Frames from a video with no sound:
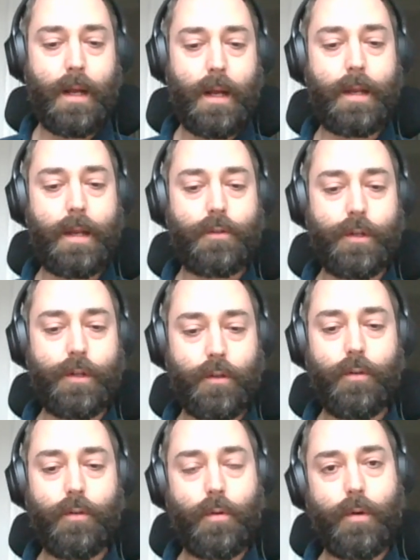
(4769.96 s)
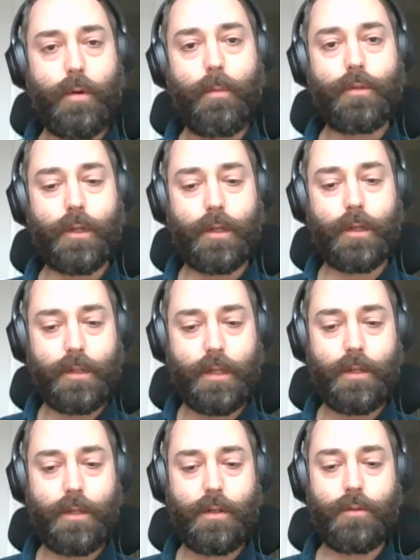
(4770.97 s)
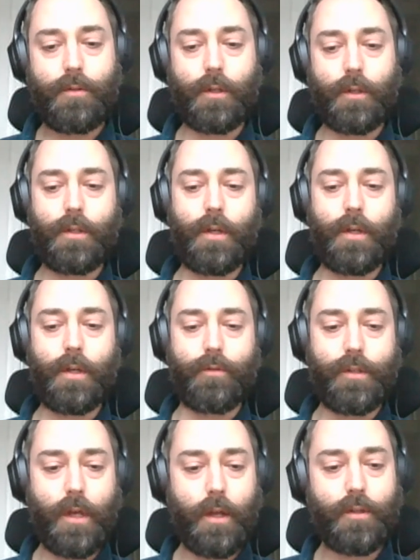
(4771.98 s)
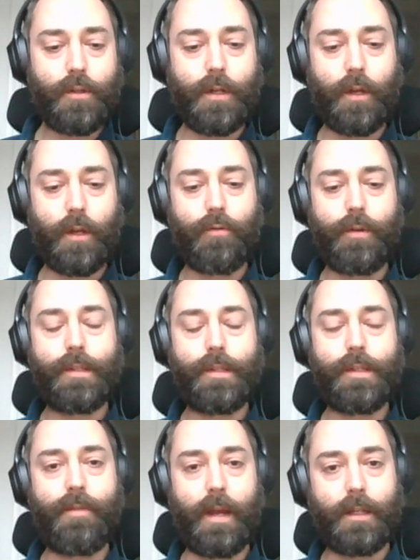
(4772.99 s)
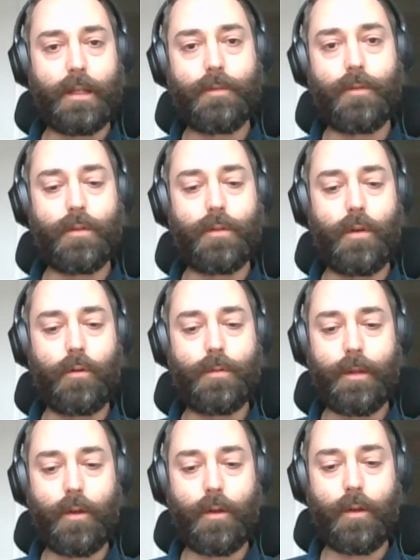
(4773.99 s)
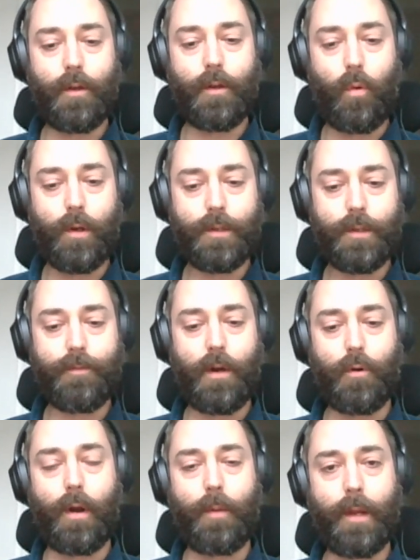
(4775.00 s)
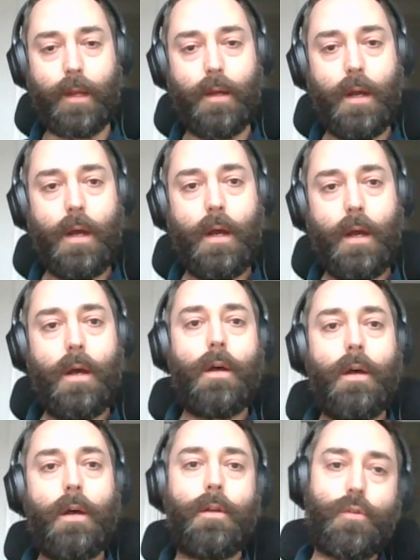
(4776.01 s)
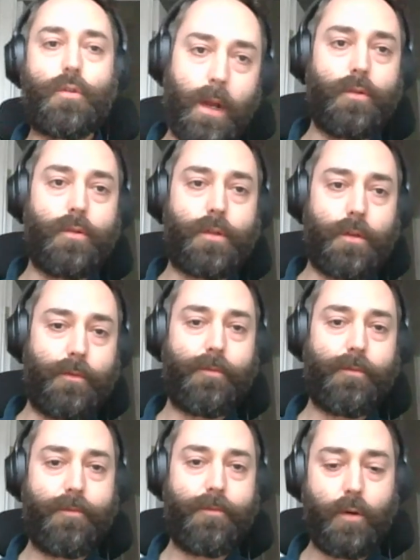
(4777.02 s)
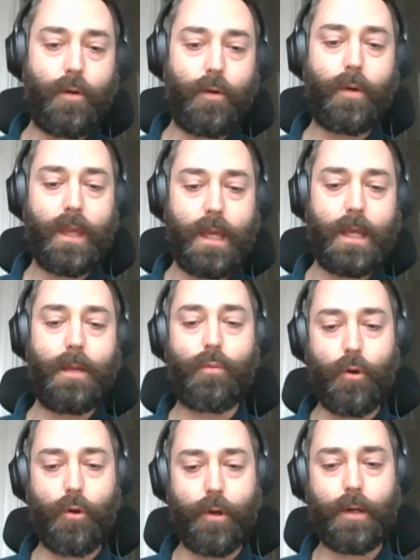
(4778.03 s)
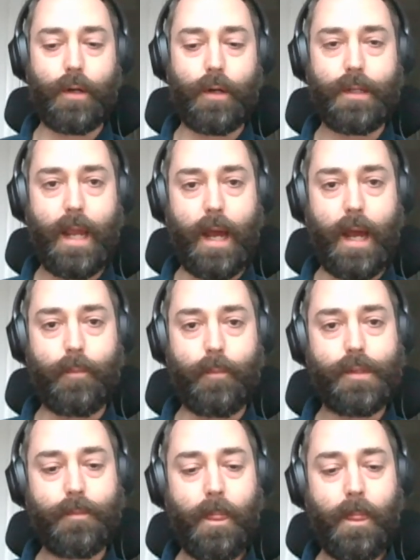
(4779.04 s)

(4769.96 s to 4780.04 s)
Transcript: And it's critical that we're able to continue to conduct research and increase the effectiveness and ultimately the quality of our programming, as well as also fill key product gaps.